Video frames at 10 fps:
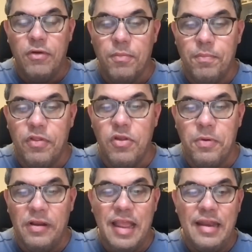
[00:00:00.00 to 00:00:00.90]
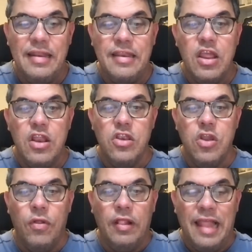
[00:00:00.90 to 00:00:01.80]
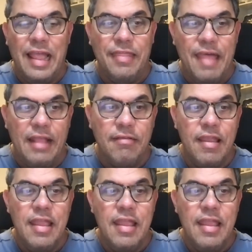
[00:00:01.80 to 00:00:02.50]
her superintendent, don't like that.